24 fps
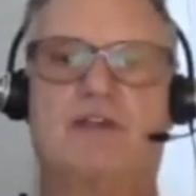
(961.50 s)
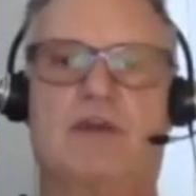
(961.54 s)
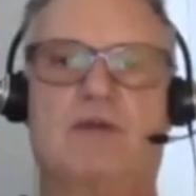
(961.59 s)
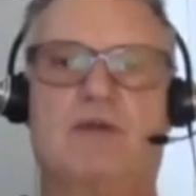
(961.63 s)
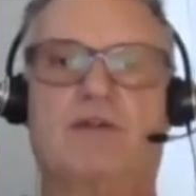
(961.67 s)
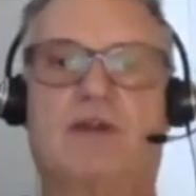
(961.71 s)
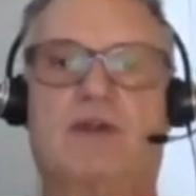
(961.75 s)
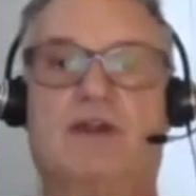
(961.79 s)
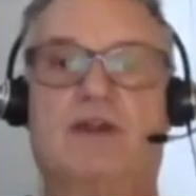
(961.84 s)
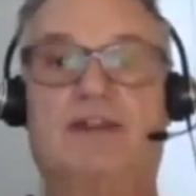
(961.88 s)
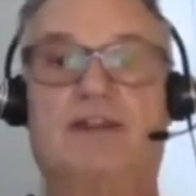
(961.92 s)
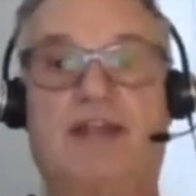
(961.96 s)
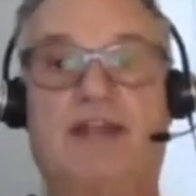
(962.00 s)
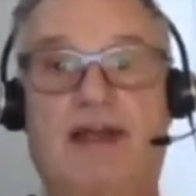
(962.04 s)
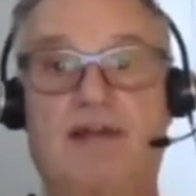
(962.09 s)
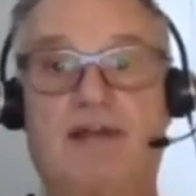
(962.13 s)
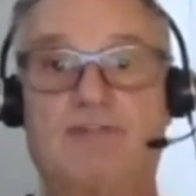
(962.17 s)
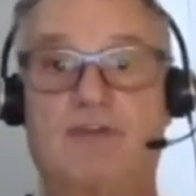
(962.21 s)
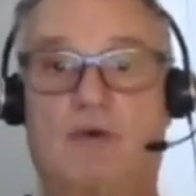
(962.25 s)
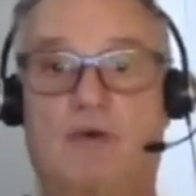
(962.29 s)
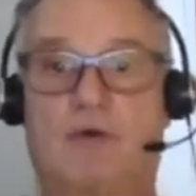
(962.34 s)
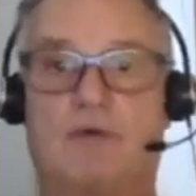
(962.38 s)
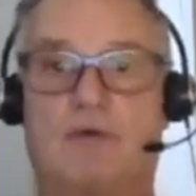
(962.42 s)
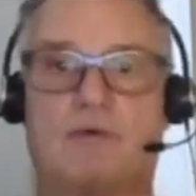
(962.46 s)
digs a
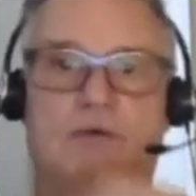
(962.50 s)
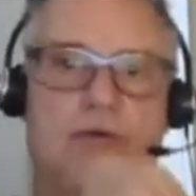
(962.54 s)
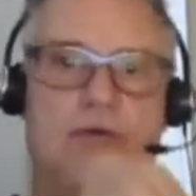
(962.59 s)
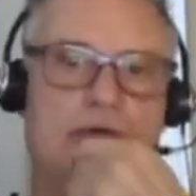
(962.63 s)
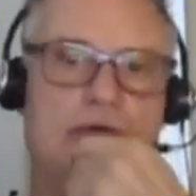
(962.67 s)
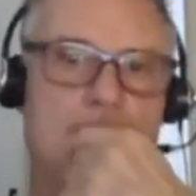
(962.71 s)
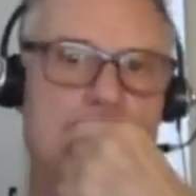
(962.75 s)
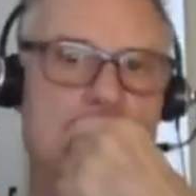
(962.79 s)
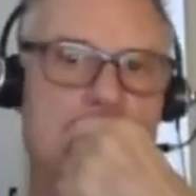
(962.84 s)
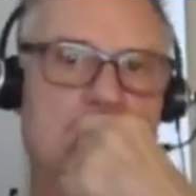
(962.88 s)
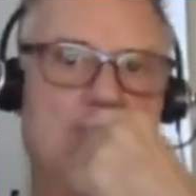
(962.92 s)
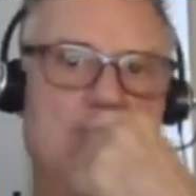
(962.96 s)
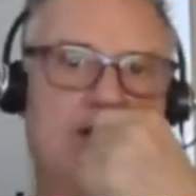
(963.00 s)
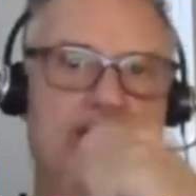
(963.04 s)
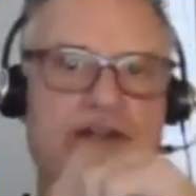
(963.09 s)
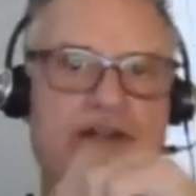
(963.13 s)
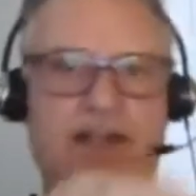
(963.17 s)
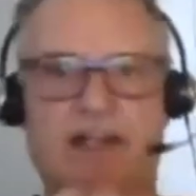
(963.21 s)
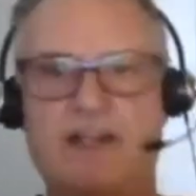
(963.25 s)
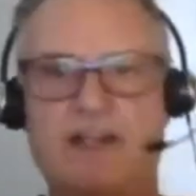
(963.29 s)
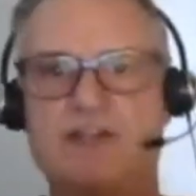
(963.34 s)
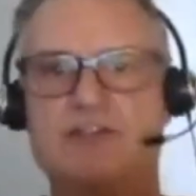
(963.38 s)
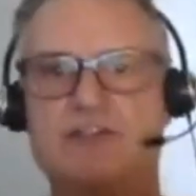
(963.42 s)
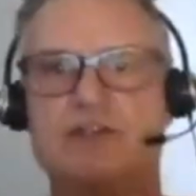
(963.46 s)
pit
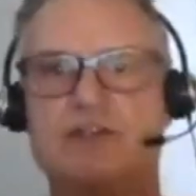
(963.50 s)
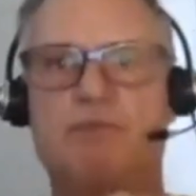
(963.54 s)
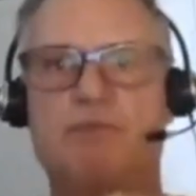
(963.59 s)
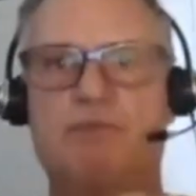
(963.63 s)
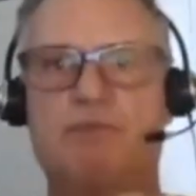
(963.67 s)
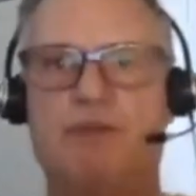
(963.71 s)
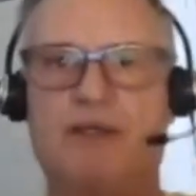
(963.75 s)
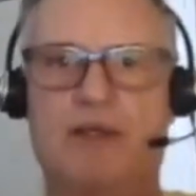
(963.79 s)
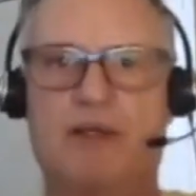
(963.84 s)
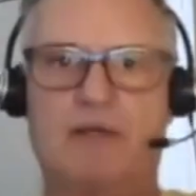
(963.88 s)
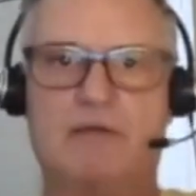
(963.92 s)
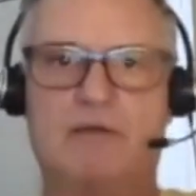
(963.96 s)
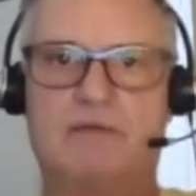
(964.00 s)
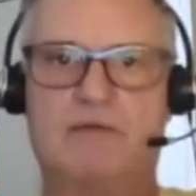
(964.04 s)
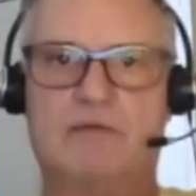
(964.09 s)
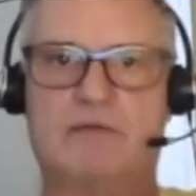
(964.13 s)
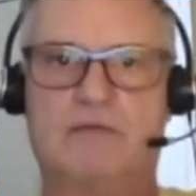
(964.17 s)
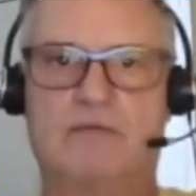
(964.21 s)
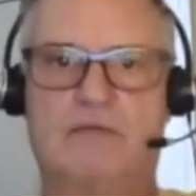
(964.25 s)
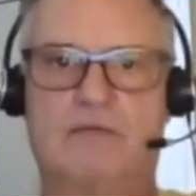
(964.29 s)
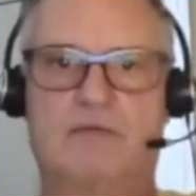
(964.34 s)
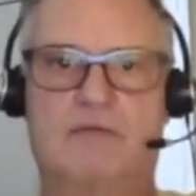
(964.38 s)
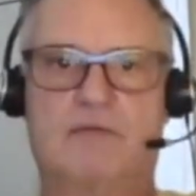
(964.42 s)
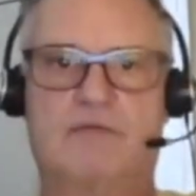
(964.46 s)
for these people.
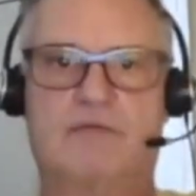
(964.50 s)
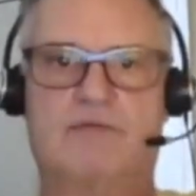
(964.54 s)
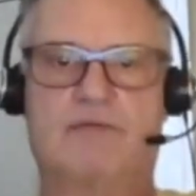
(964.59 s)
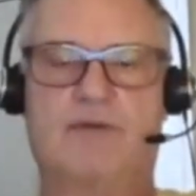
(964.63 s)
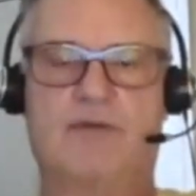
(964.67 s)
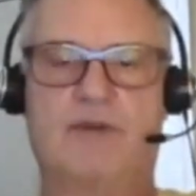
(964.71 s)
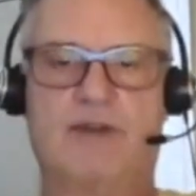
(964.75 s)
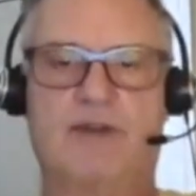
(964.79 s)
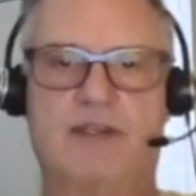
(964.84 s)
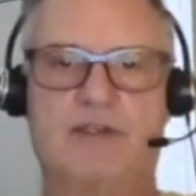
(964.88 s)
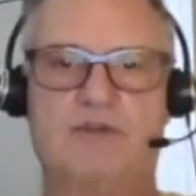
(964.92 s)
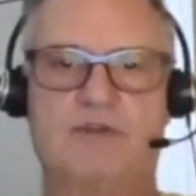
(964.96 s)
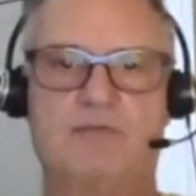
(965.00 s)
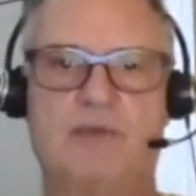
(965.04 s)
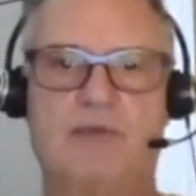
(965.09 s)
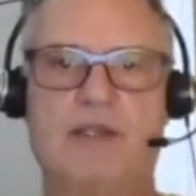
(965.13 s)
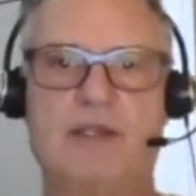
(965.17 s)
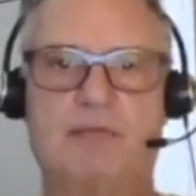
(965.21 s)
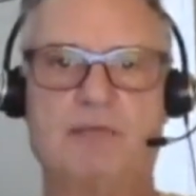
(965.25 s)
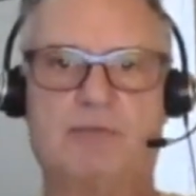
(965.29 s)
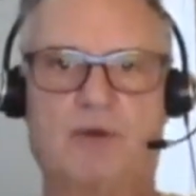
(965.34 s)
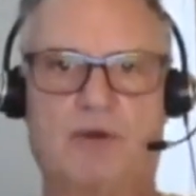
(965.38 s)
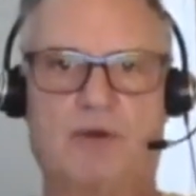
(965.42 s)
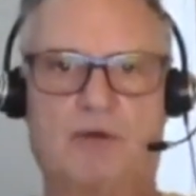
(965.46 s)
Then
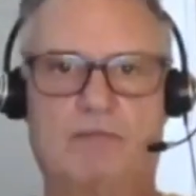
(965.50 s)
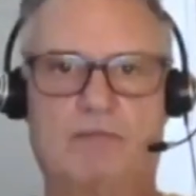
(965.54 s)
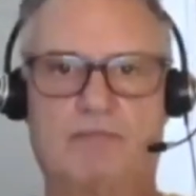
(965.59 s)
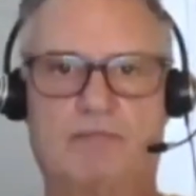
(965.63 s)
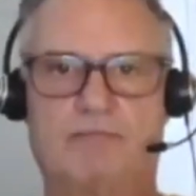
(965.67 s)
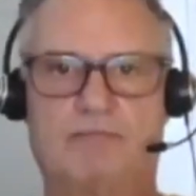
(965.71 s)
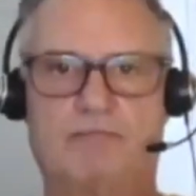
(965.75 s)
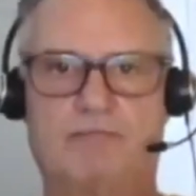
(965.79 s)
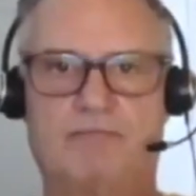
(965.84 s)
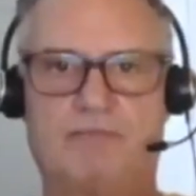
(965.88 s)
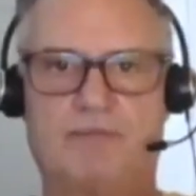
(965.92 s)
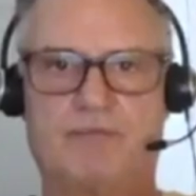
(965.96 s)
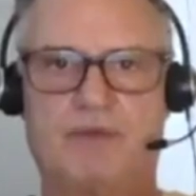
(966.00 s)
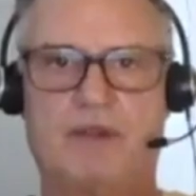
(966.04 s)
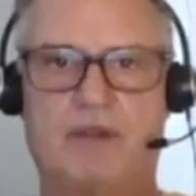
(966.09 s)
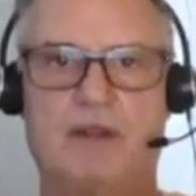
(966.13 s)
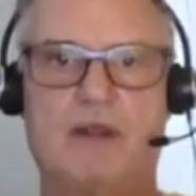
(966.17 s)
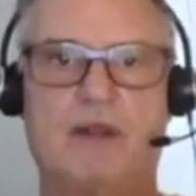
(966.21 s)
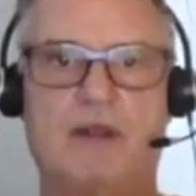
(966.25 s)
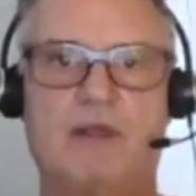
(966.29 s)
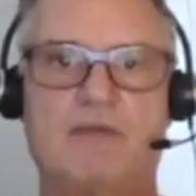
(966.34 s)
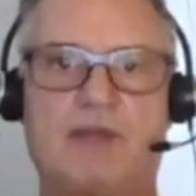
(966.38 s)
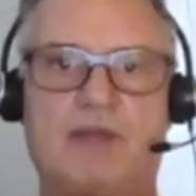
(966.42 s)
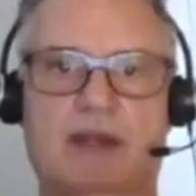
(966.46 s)
he covers it
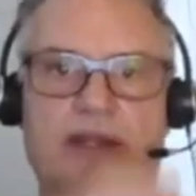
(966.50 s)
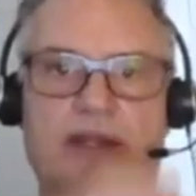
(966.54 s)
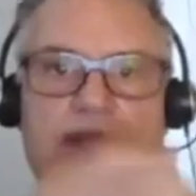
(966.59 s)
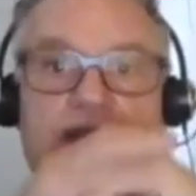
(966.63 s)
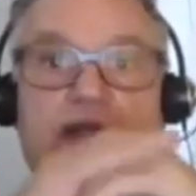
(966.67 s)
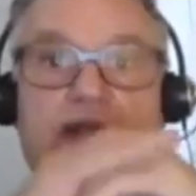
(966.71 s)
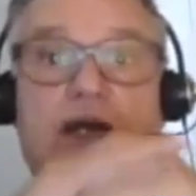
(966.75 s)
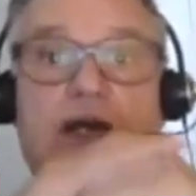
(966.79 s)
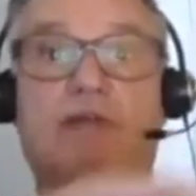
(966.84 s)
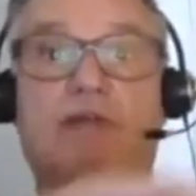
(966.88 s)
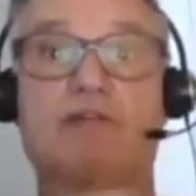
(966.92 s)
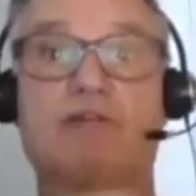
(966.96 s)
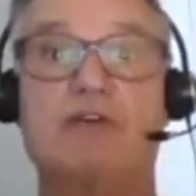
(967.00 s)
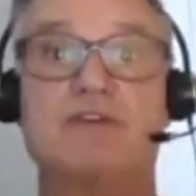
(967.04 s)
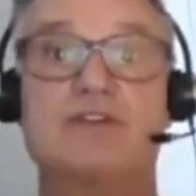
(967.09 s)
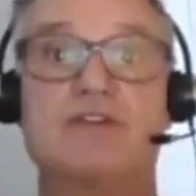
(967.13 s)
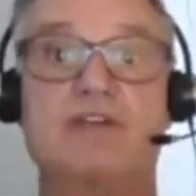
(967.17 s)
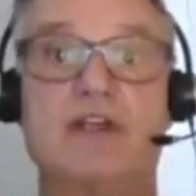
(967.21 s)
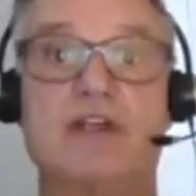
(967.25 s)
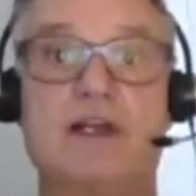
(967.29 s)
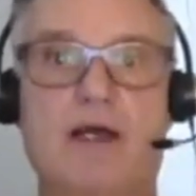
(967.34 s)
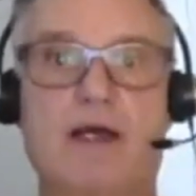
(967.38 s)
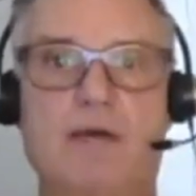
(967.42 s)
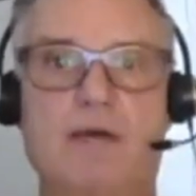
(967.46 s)
up
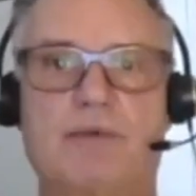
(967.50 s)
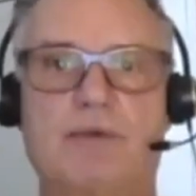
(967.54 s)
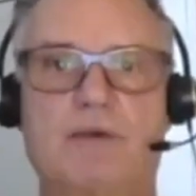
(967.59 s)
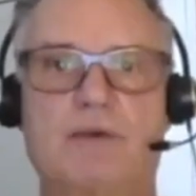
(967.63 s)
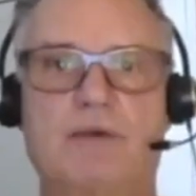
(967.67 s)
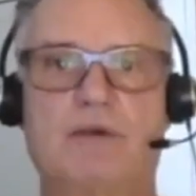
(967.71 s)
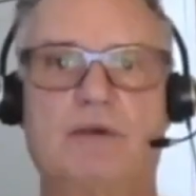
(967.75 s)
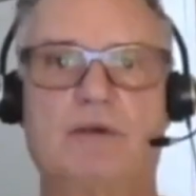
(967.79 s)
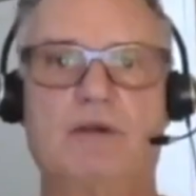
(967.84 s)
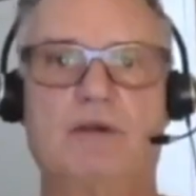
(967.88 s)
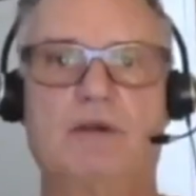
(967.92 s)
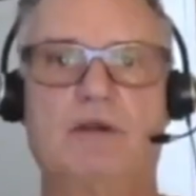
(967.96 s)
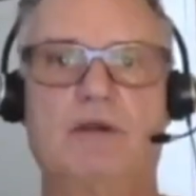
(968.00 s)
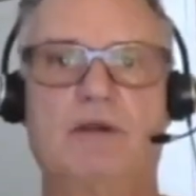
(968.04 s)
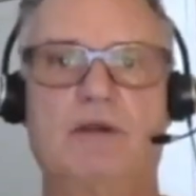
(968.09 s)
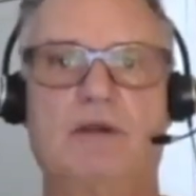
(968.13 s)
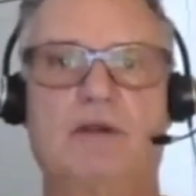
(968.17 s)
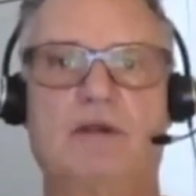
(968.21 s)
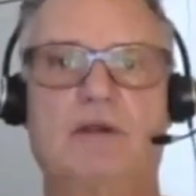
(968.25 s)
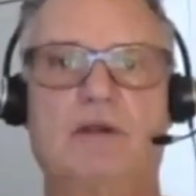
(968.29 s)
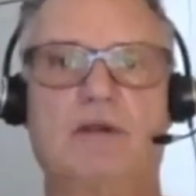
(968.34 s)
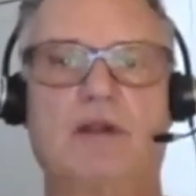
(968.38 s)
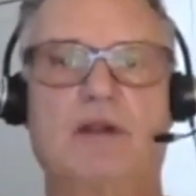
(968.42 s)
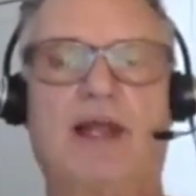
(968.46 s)
like it doesn't
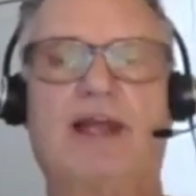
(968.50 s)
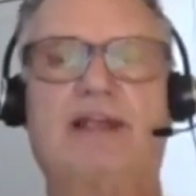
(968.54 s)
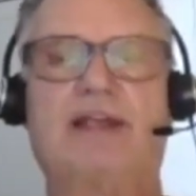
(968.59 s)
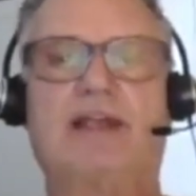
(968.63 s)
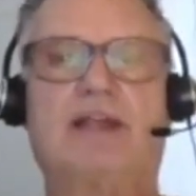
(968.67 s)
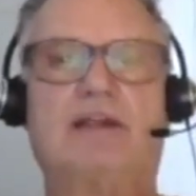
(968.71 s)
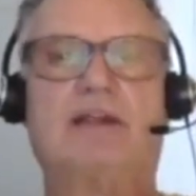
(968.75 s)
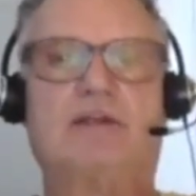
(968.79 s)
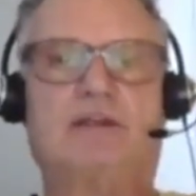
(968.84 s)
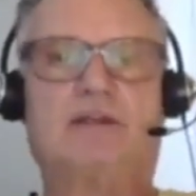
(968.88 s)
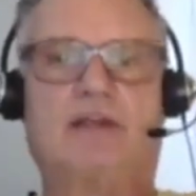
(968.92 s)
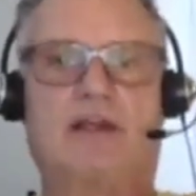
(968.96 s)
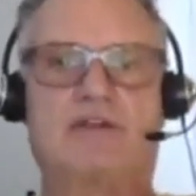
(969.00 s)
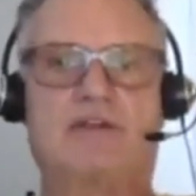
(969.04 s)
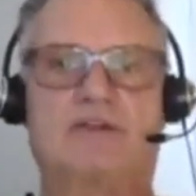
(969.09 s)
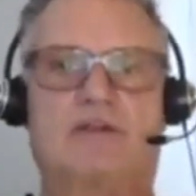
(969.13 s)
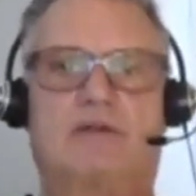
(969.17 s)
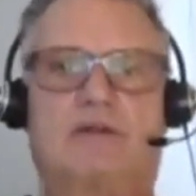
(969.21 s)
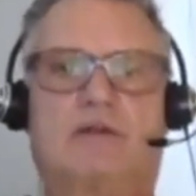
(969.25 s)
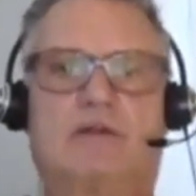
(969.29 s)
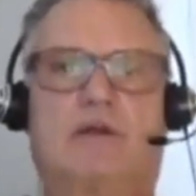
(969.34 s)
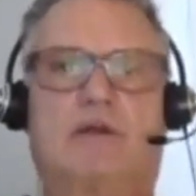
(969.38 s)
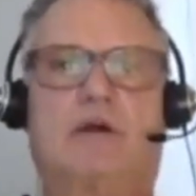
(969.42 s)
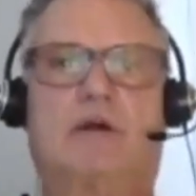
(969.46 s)
appear
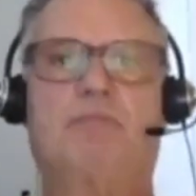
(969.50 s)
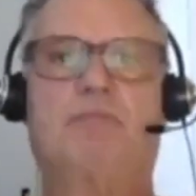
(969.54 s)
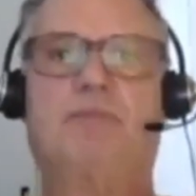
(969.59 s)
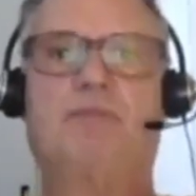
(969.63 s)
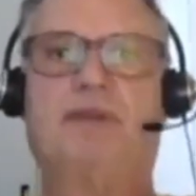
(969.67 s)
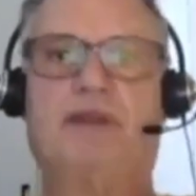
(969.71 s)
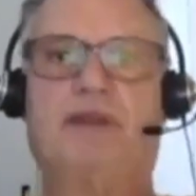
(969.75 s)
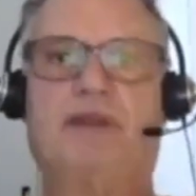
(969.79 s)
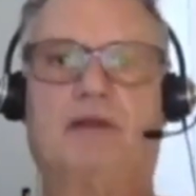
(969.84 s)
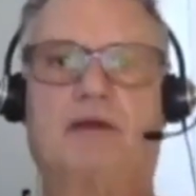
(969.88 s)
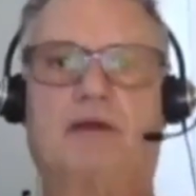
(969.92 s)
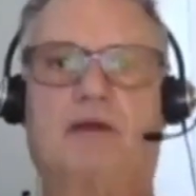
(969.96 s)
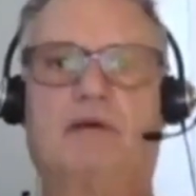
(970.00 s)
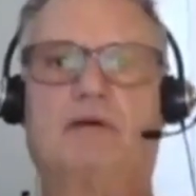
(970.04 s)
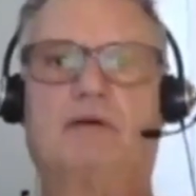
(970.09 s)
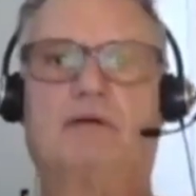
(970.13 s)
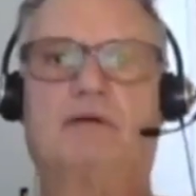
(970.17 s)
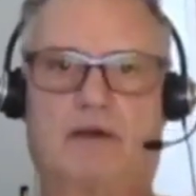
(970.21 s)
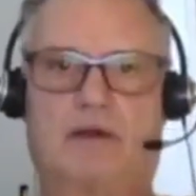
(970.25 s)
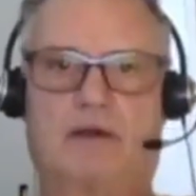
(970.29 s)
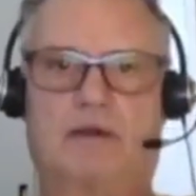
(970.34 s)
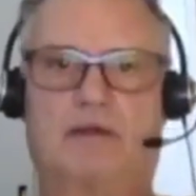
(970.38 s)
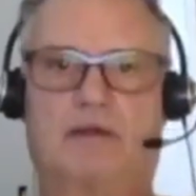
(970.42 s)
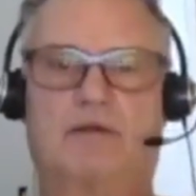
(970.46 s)

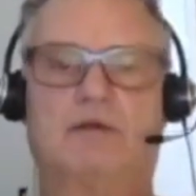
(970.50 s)
there.